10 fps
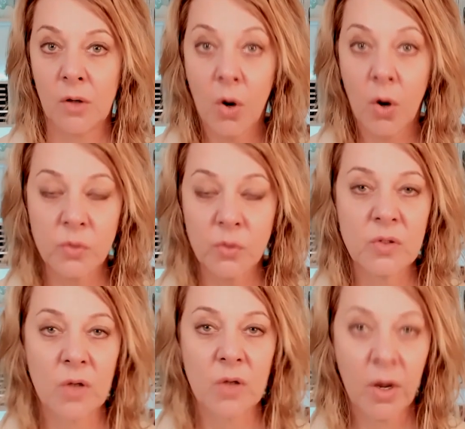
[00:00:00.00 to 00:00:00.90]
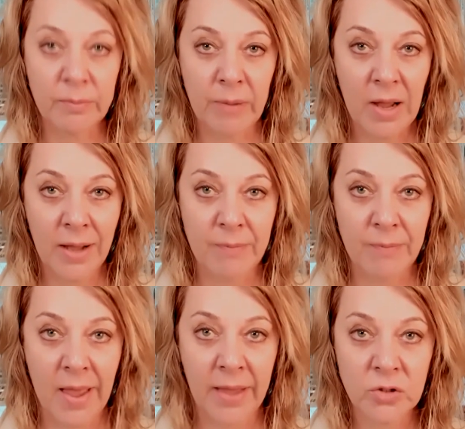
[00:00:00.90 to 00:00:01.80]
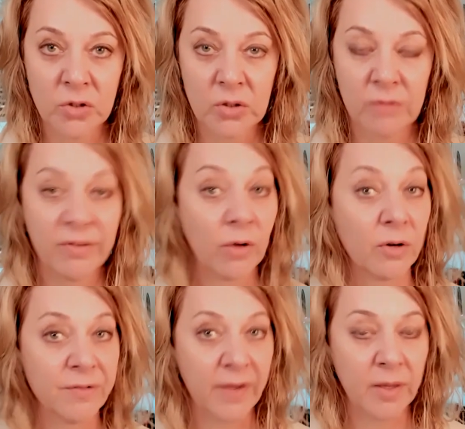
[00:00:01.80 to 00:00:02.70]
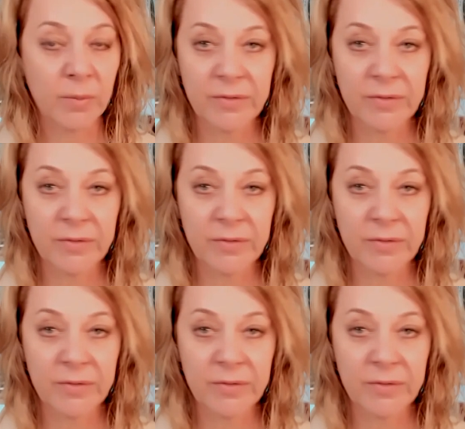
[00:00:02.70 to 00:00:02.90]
hosts on Podmatch, verifiable.